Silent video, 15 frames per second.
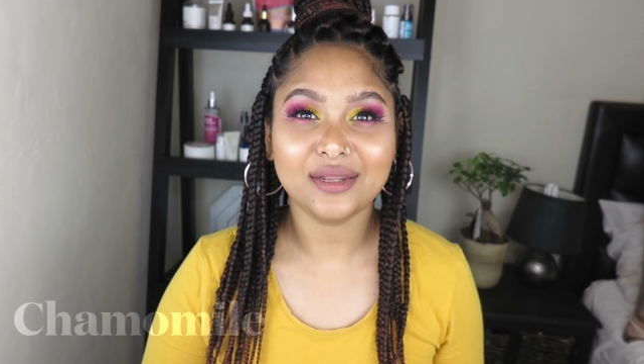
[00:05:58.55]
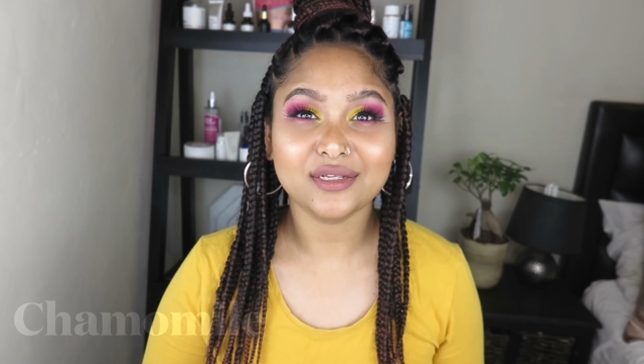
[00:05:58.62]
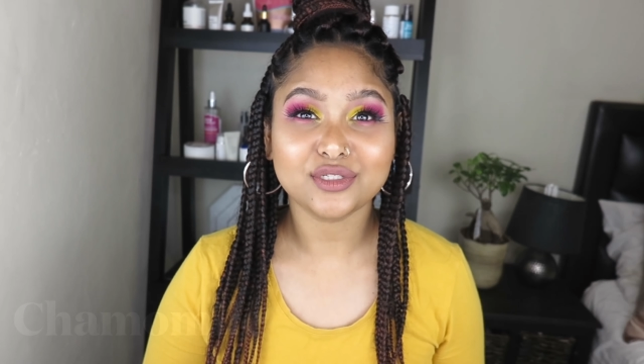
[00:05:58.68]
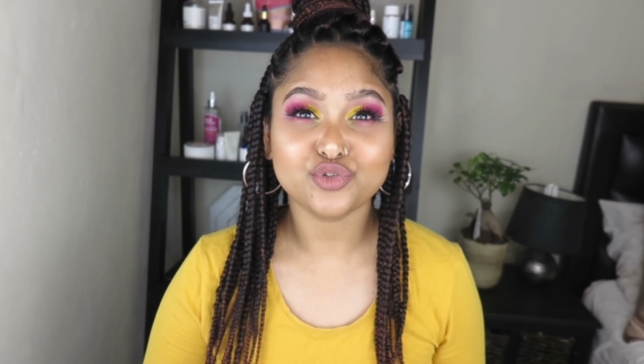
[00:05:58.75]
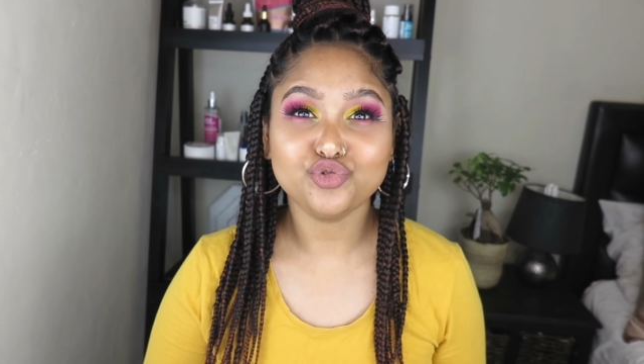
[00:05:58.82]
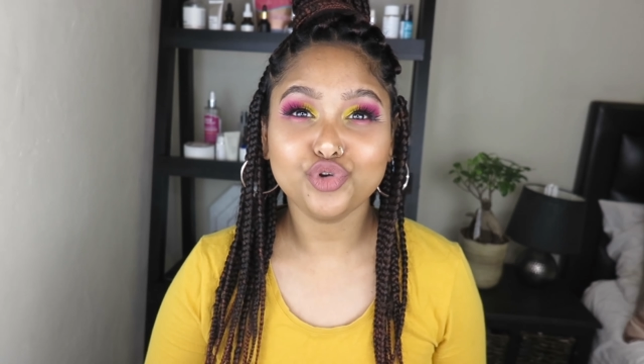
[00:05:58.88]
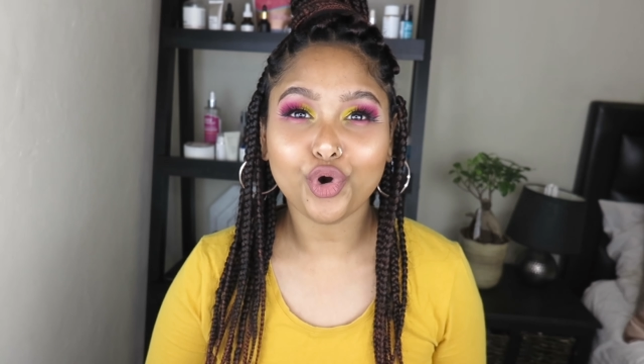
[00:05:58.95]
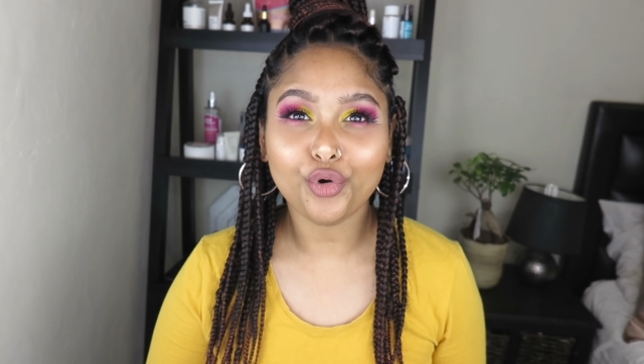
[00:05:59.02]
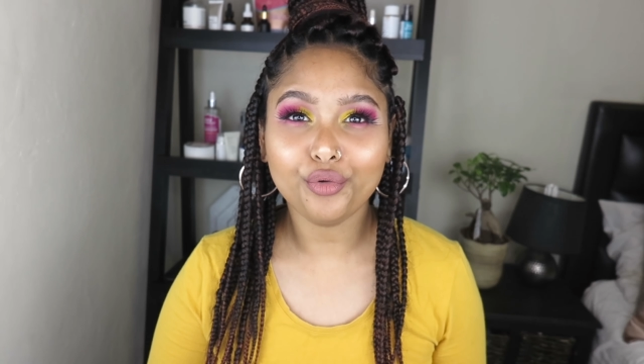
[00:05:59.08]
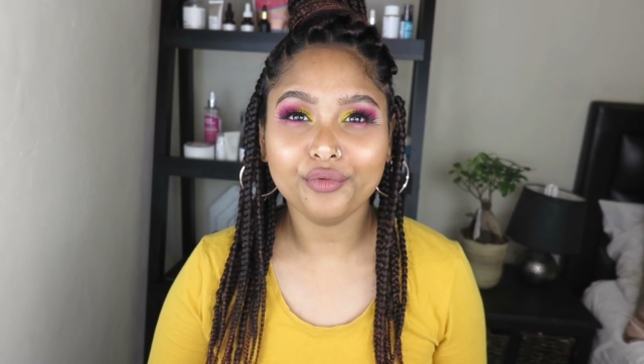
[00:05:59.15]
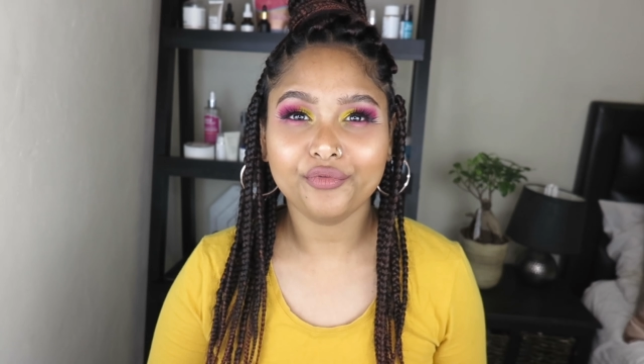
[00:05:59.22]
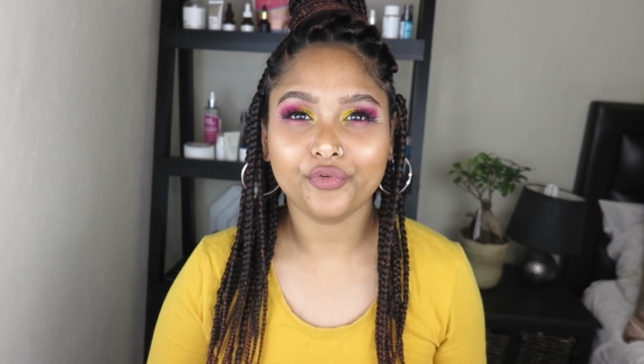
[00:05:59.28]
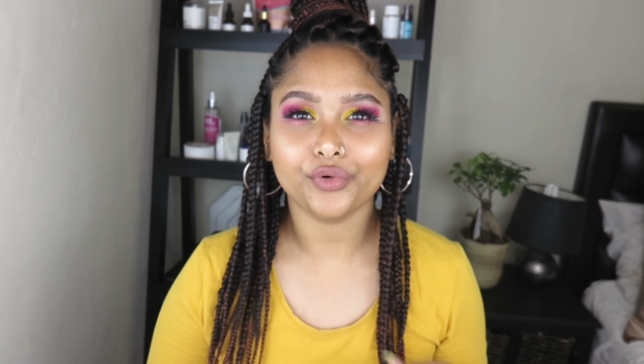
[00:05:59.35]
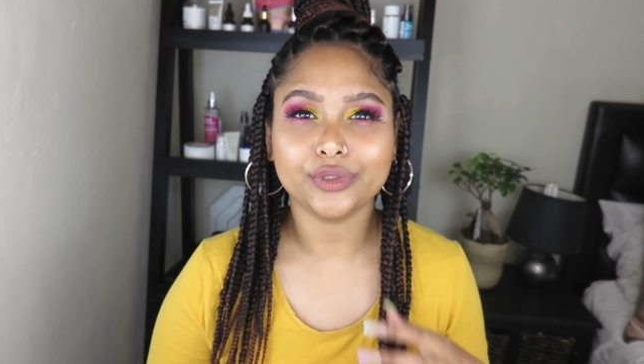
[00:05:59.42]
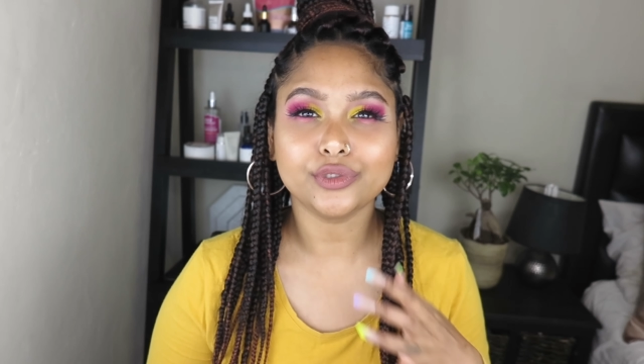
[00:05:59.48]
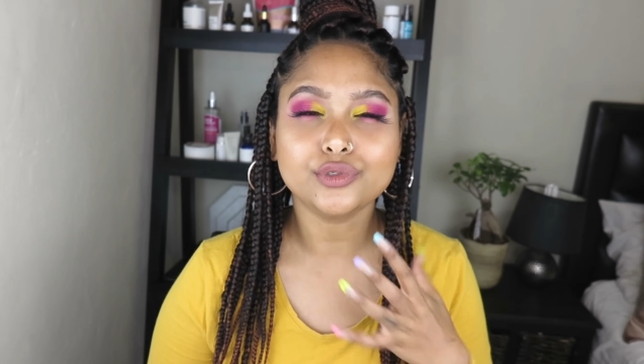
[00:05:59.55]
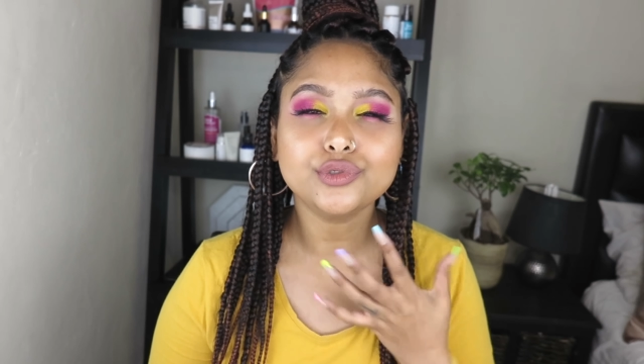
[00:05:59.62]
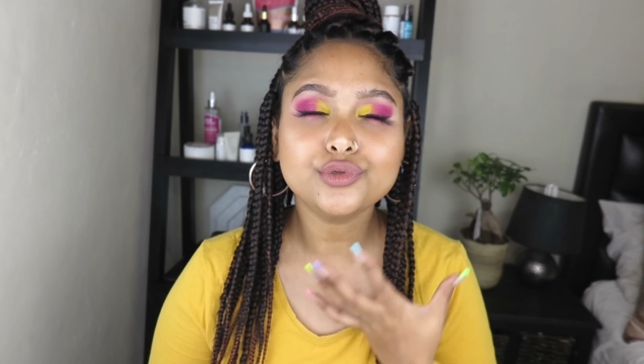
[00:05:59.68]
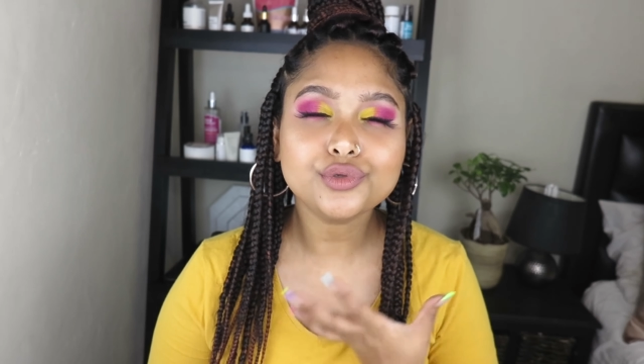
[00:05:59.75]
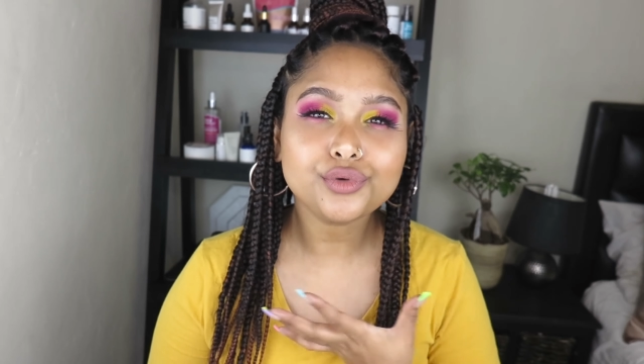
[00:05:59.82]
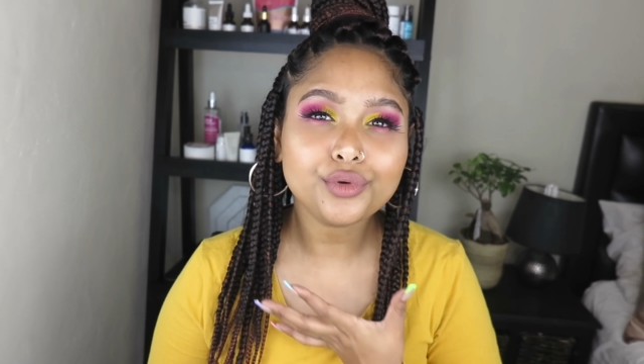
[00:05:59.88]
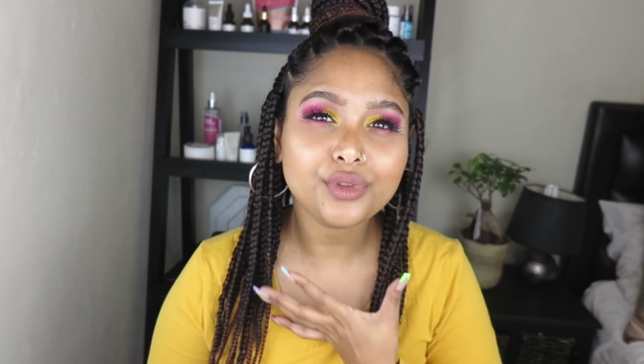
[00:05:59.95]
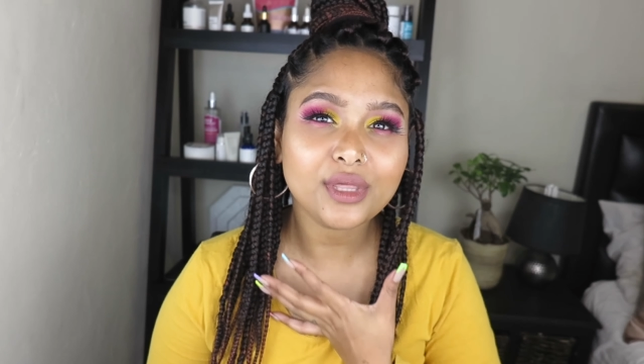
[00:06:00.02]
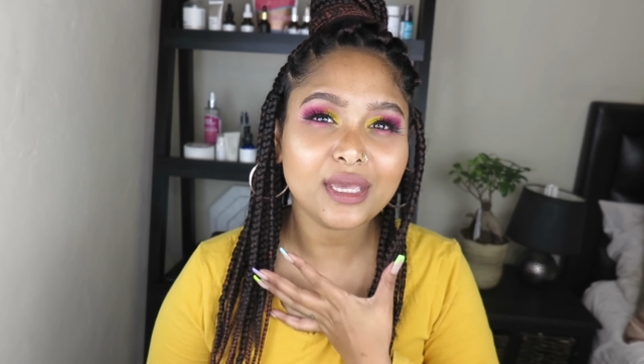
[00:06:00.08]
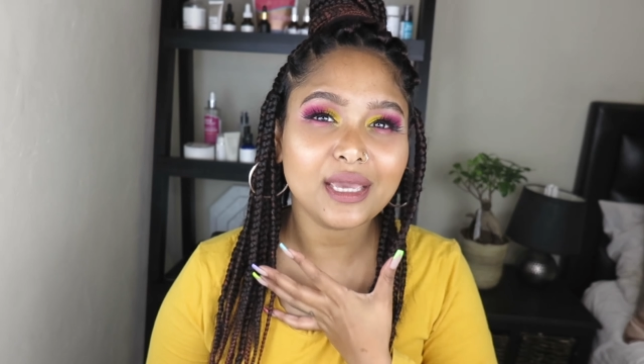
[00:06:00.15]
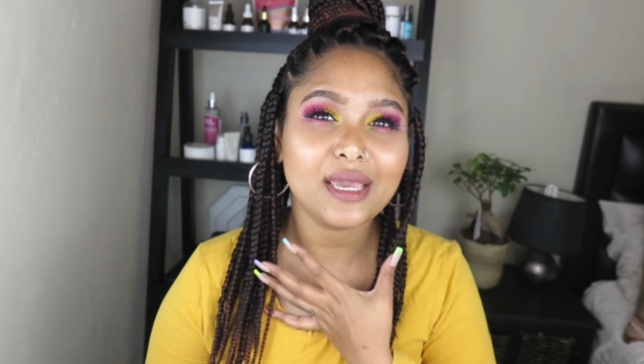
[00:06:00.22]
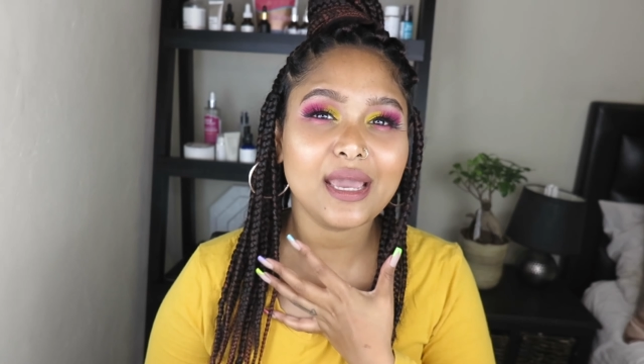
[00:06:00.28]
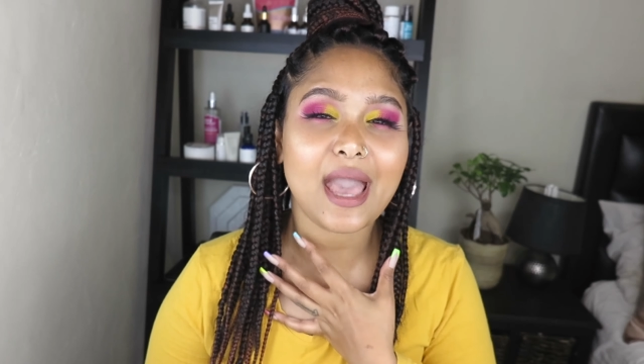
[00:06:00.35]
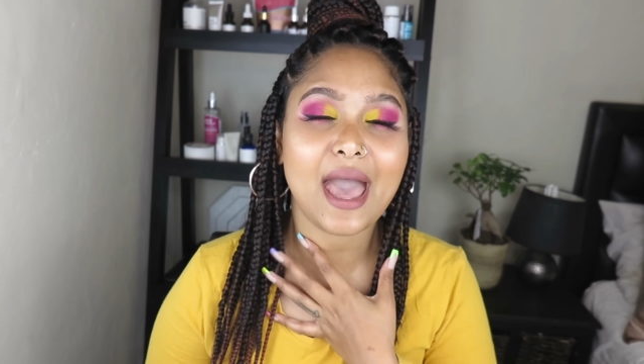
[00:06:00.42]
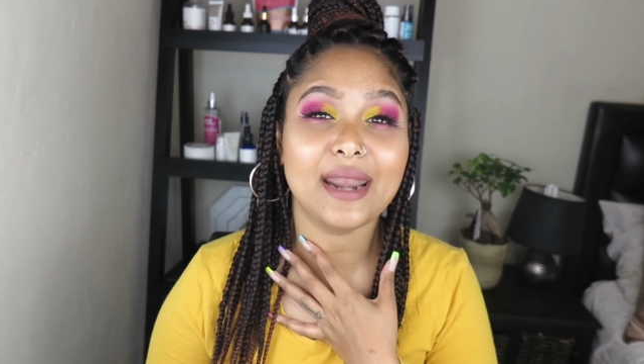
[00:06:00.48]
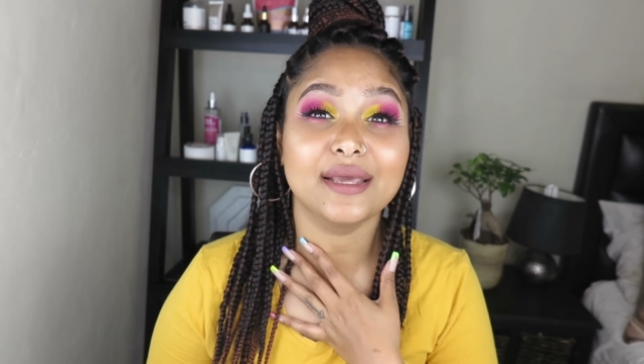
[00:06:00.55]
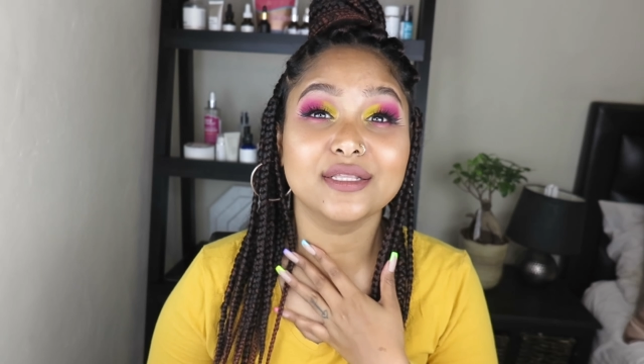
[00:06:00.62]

is known for its soothing and